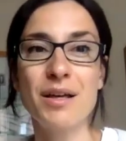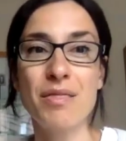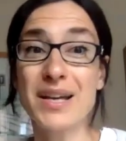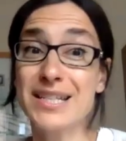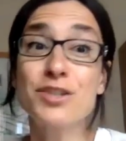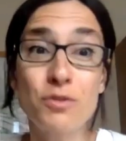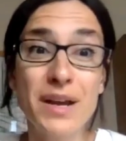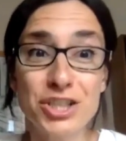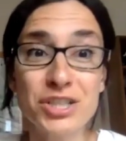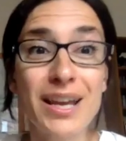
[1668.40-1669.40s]
that is a
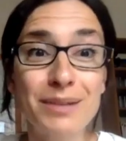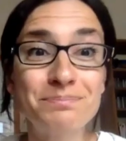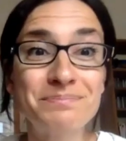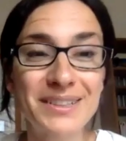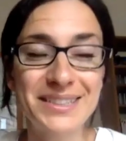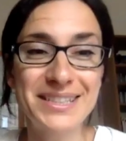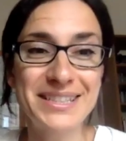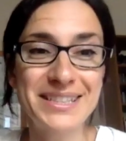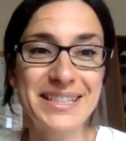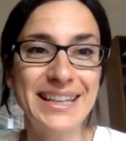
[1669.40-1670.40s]
great shame, to say
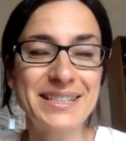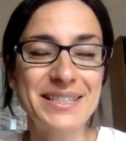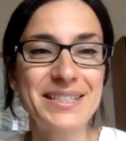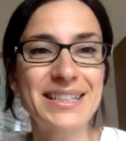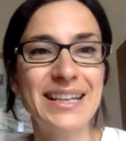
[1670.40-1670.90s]
the least.